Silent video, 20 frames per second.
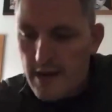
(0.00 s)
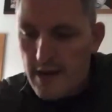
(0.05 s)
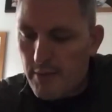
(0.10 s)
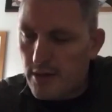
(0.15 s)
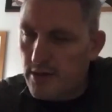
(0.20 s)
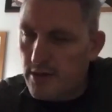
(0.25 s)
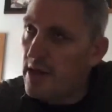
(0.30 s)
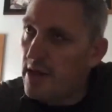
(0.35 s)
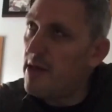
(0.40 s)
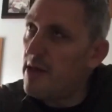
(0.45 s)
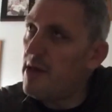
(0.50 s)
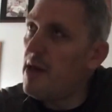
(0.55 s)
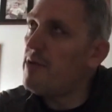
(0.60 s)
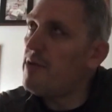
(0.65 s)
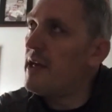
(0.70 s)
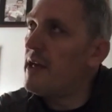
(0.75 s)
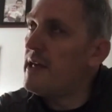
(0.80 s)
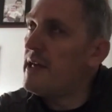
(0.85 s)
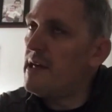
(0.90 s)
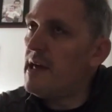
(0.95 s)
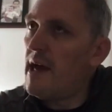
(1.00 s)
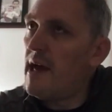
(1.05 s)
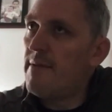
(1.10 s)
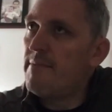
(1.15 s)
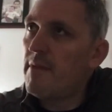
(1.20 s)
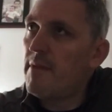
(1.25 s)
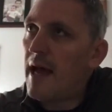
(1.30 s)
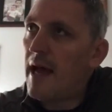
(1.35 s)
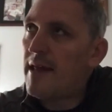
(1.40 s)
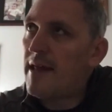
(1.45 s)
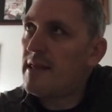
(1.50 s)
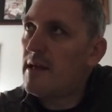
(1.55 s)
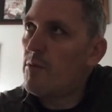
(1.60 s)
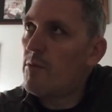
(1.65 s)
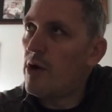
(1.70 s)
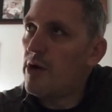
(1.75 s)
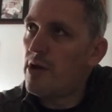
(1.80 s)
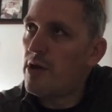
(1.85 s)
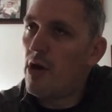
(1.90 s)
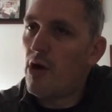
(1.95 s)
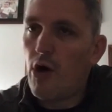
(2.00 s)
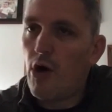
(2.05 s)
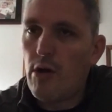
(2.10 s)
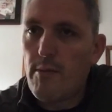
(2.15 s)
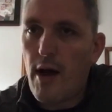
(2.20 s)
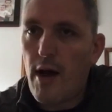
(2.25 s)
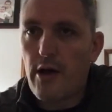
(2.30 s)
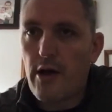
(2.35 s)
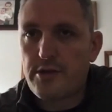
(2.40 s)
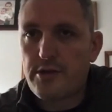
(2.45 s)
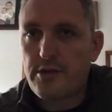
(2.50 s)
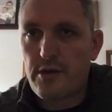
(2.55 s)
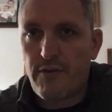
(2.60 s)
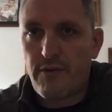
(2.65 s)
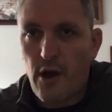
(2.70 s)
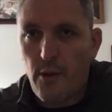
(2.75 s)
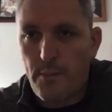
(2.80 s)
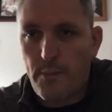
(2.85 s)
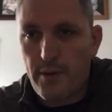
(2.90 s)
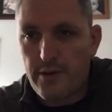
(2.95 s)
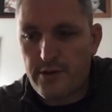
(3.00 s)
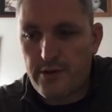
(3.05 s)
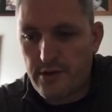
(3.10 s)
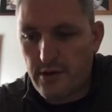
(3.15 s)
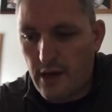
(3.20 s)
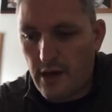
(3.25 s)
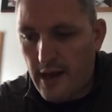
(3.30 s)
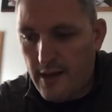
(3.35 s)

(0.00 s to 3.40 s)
but I think one of the hallmarks of Hoppers,